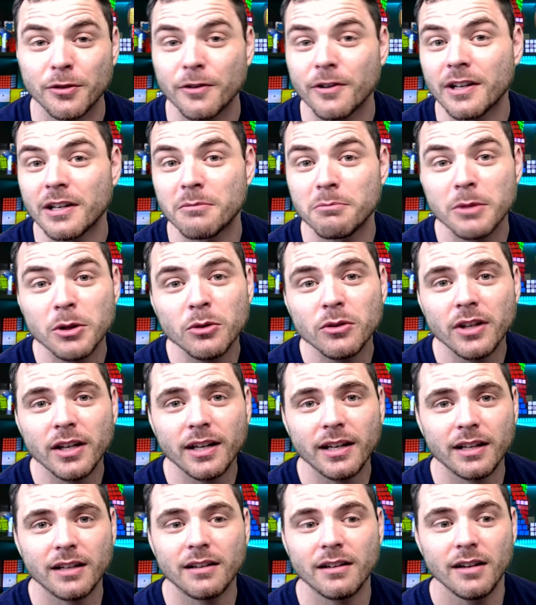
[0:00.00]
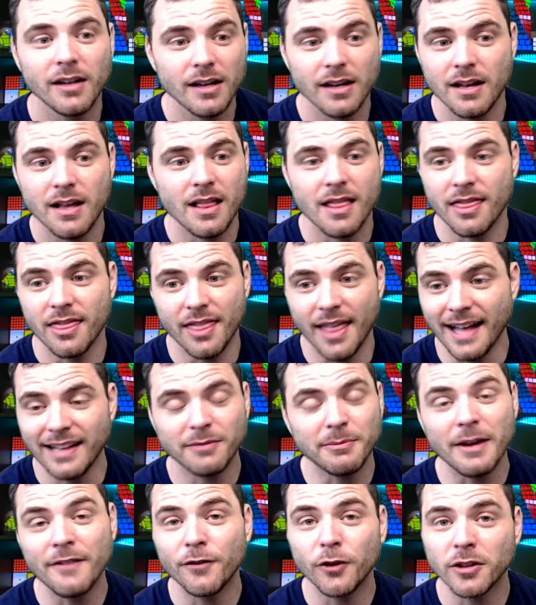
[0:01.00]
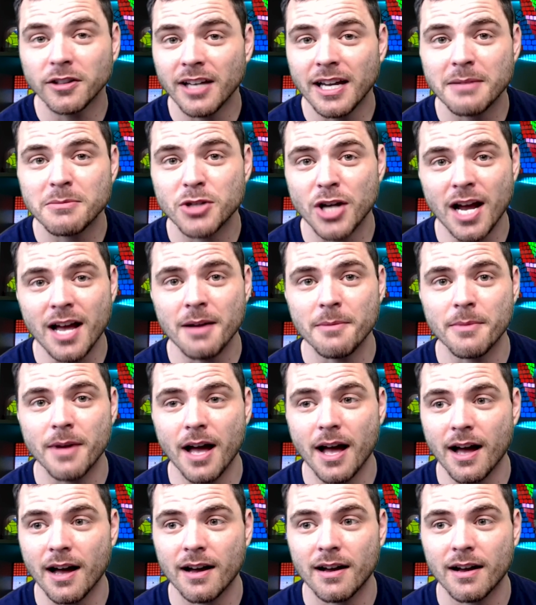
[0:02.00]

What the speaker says: degree in music, and that's my full-time job.